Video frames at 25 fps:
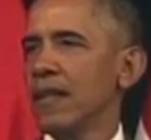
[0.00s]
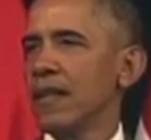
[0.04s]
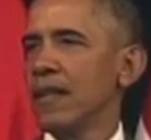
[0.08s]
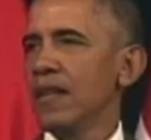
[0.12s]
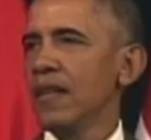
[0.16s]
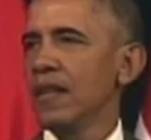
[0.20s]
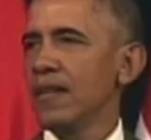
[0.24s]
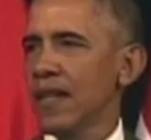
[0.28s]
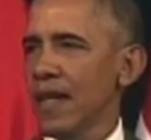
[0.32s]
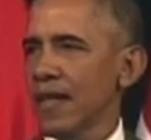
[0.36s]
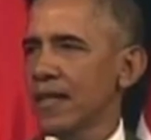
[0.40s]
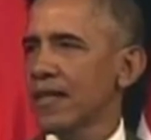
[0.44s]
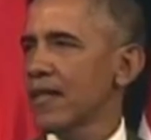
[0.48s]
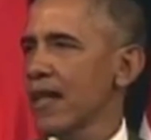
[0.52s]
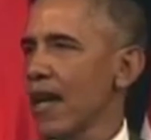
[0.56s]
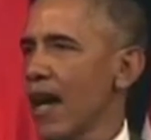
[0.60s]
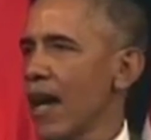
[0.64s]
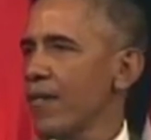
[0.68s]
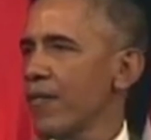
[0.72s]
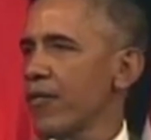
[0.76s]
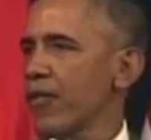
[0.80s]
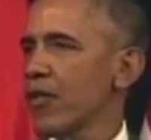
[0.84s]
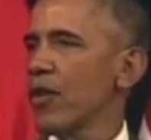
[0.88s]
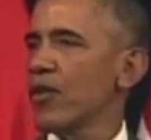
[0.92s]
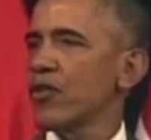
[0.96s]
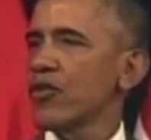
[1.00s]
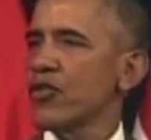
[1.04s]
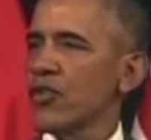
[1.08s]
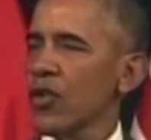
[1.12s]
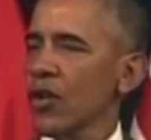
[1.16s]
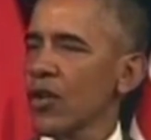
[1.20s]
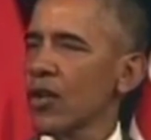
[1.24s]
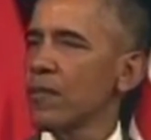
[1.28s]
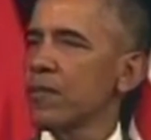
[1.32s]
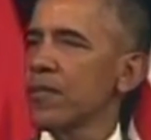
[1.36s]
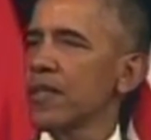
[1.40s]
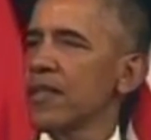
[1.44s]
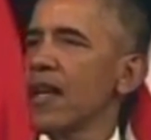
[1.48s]
It takes time for those
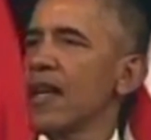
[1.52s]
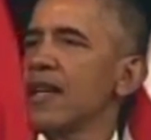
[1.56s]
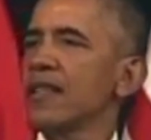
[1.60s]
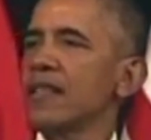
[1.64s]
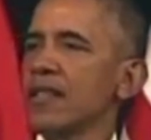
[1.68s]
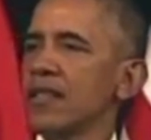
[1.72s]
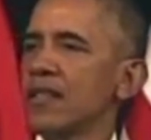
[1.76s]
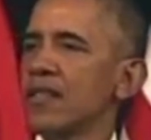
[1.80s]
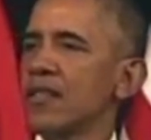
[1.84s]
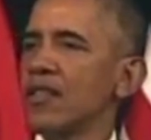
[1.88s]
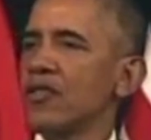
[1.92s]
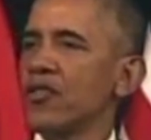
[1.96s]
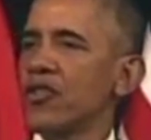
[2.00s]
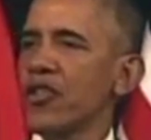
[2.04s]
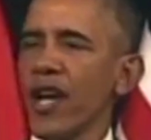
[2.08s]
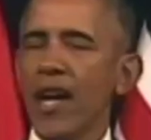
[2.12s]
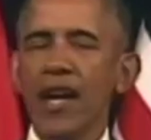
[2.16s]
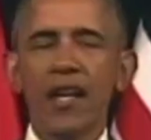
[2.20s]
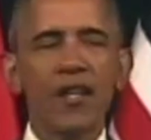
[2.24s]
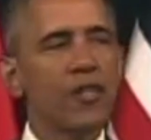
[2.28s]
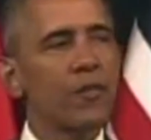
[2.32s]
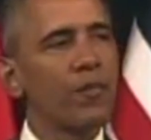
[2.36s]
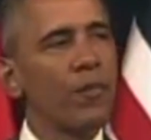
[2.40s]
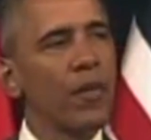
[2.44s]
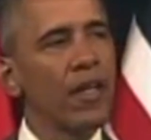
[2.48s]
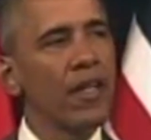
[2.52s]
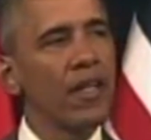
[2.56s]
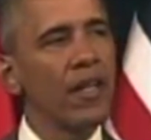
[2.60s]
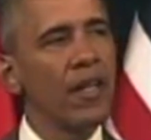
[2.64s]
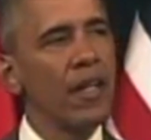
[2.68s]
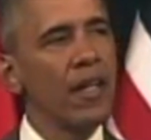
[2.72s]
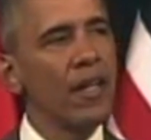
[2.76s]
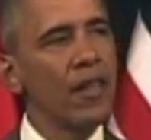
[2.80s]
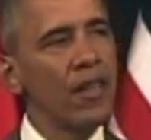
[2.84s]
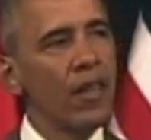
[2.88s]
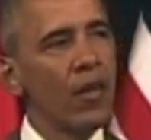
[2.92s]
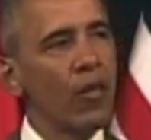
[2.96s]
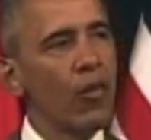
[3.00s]
circumstances to change,
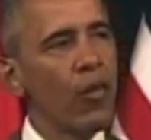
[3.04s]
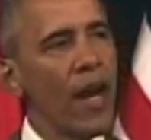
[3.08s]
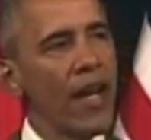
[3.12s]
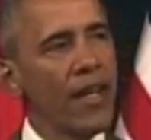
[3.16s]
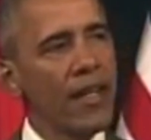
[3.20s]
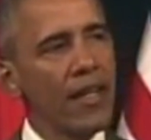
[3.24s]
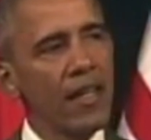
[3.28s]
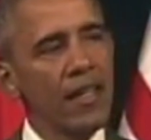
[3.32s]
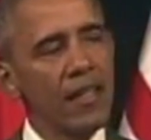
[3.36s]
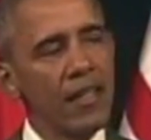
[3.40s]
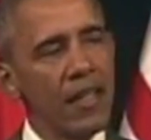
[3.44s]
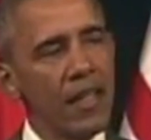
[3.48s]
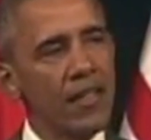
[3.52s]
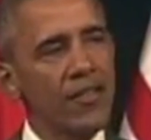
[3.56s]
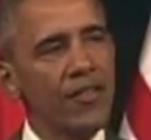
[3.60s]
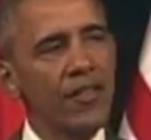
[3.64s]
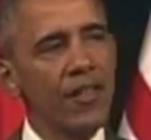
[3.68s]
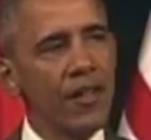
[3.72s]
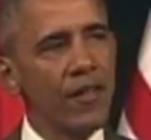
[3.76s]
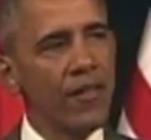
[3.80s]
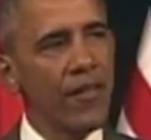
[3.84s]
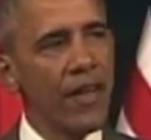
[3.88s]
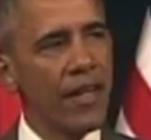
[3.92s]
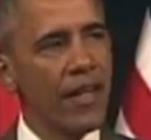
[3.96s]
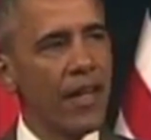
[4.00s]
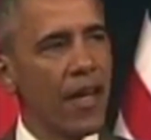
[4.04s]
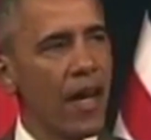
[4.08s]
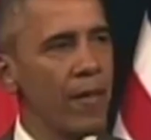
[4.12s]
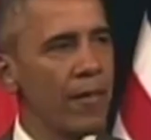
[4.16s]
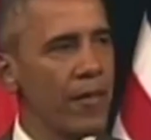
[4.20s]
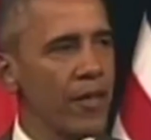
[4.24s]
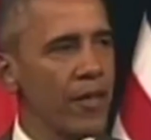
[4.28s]
but the recognition of a common